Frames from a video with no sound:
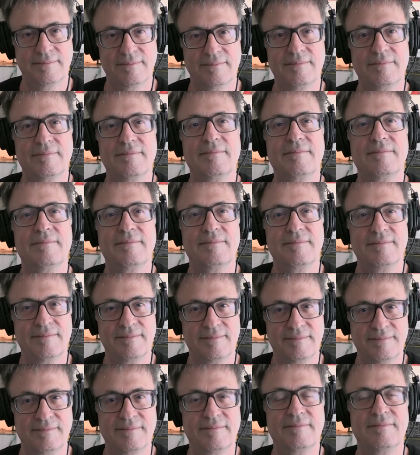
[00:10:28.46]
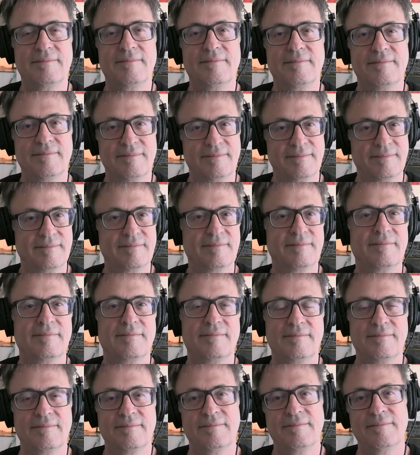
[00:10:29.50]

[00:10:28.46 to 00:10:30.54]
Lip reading: the air, nature. And